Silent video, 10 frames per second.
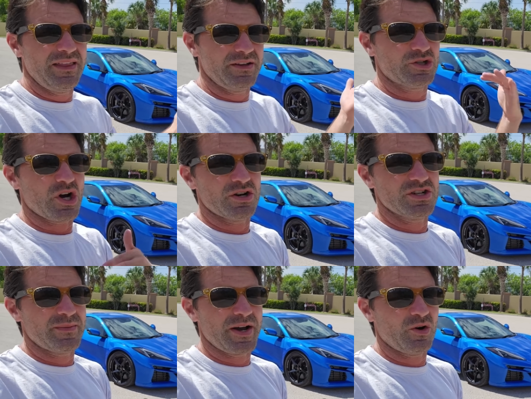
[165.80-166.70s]
and then charge
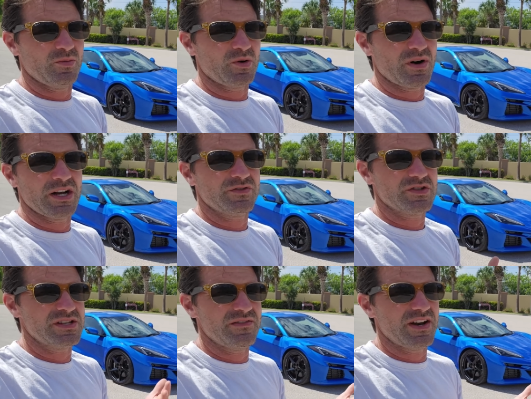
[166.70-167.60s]
it at my home garage for
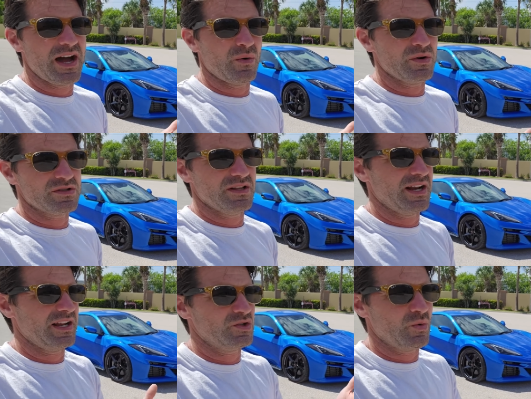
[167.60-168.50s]
seven hours, and then I
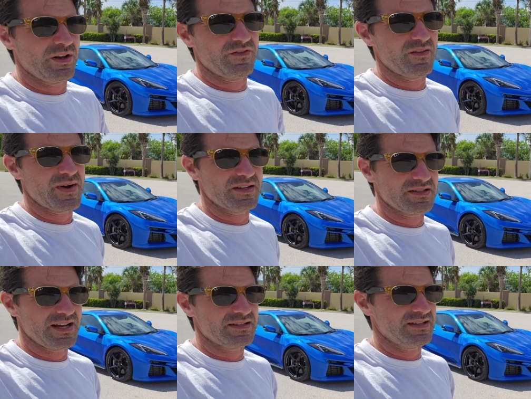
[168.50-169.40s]
get 25 miles the next